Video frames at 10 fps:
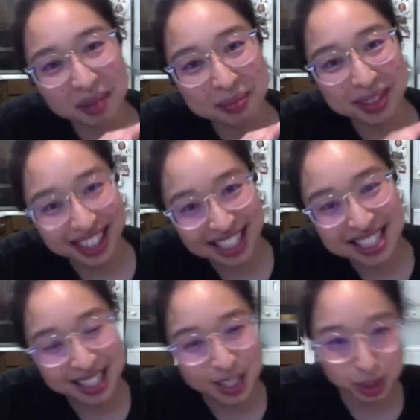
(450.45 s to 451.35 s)
Let's
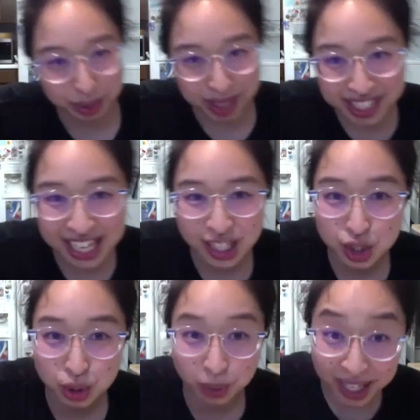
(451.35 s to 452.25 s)
Get Drunk and
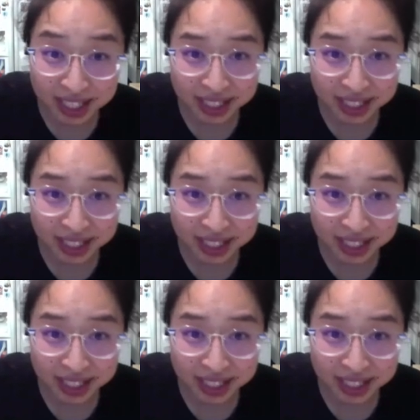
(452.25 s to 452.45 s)
Truck.